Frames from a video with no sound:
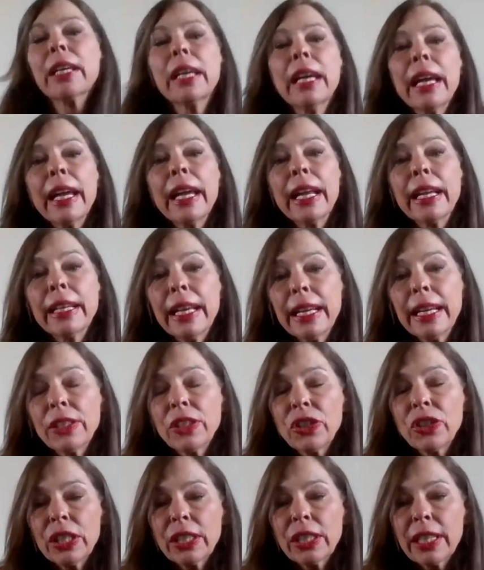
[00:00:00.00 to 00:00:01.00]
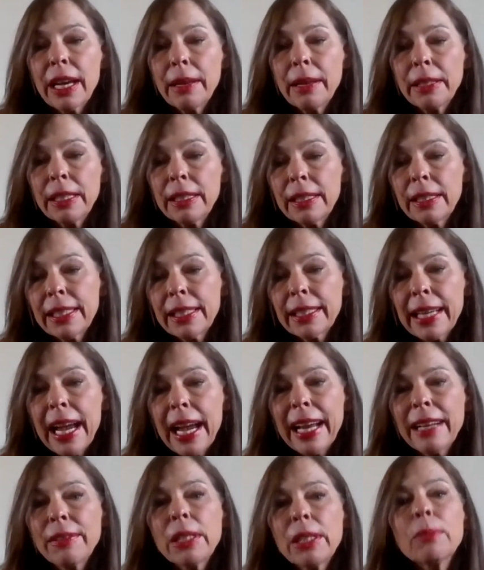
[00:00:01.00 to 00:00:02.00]
And it's just kind
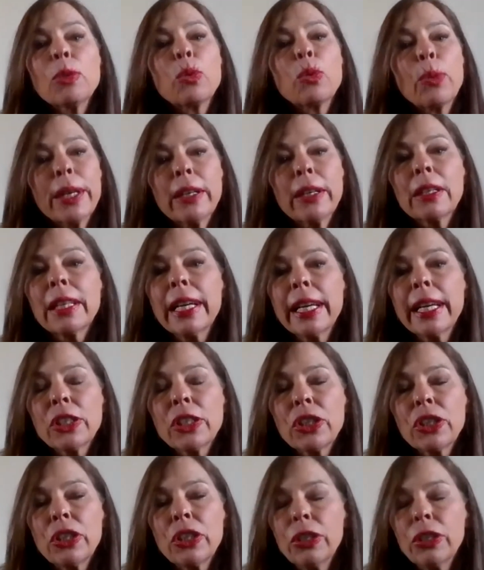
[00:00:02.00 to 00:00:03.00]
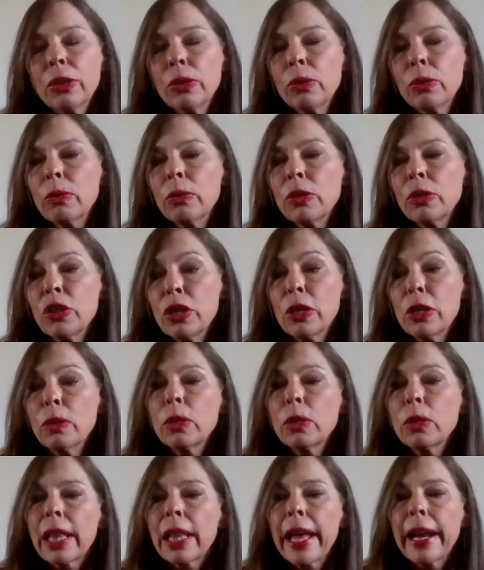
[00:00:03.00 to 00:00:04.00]
of some Twitter links to
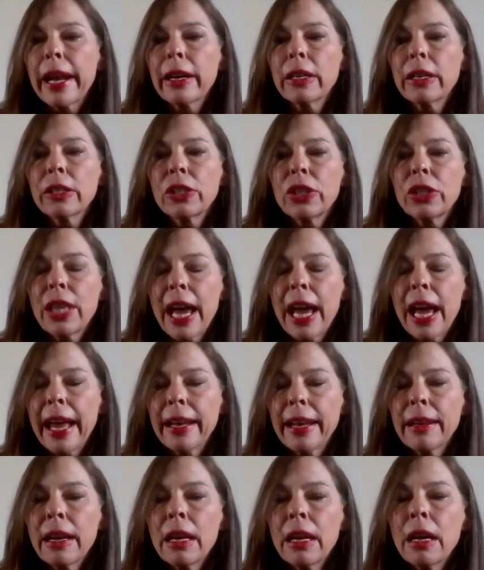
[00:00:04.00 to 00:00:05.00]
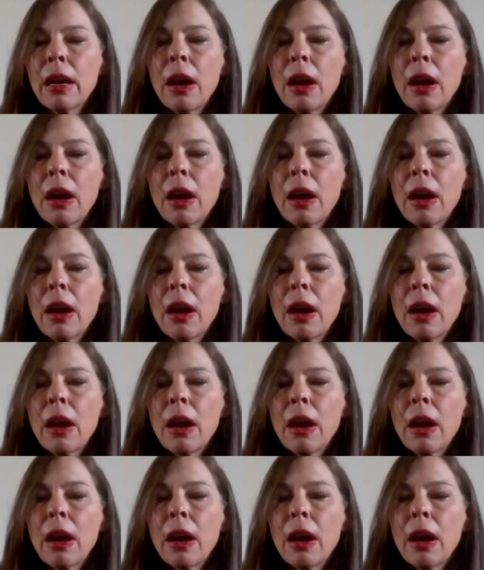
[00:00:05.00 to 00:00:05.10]
newsletters that